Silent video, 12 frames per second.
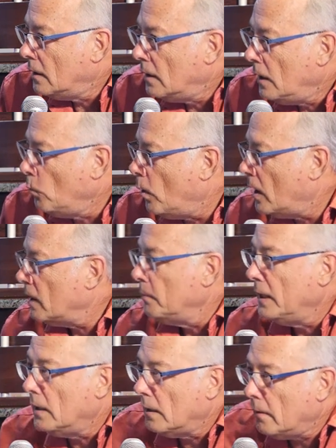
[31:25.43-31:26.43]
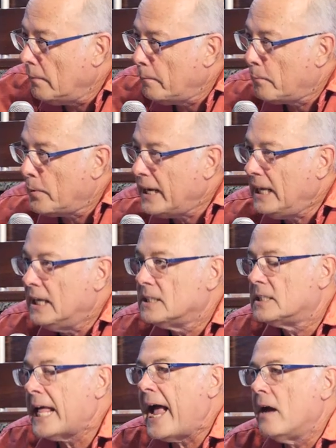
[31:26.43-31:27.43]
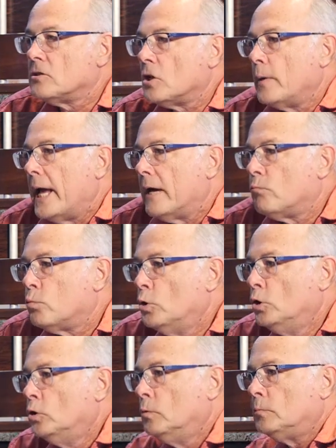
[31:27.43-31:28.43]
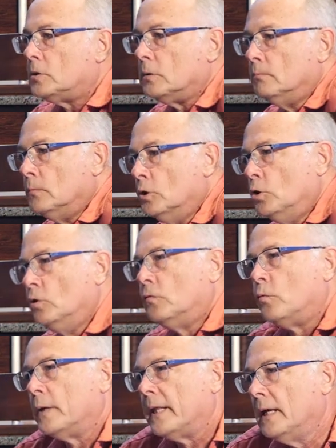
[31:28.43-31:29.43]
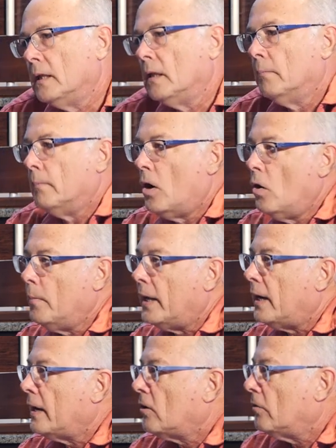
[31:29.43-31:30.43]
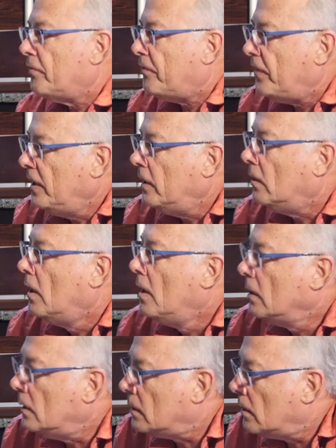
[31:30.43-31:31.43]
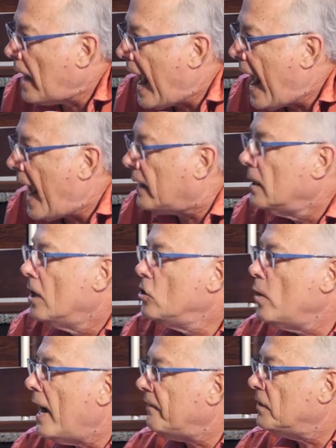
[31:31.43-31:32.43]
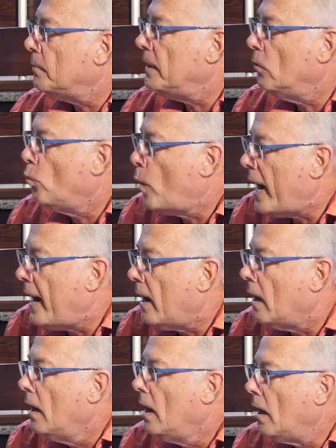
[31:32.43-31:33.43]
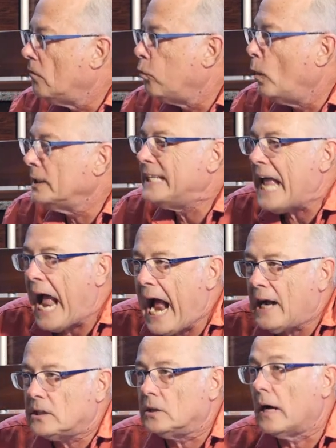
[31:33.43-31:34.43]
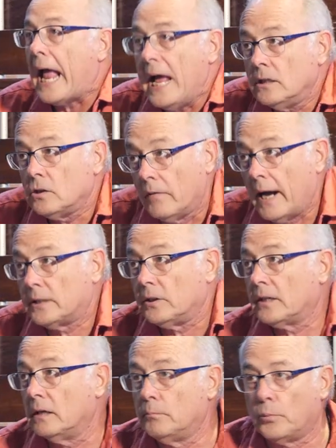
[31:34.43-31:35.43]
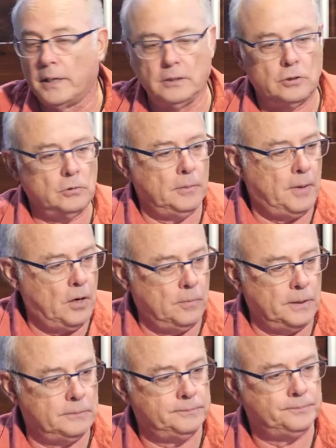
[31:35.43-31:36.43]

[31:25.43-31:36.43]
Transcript: he wanted me to bring his down so he had room to move within the moment. He could feel, could act. You have to be aware of what the actor and director can bring to a moment.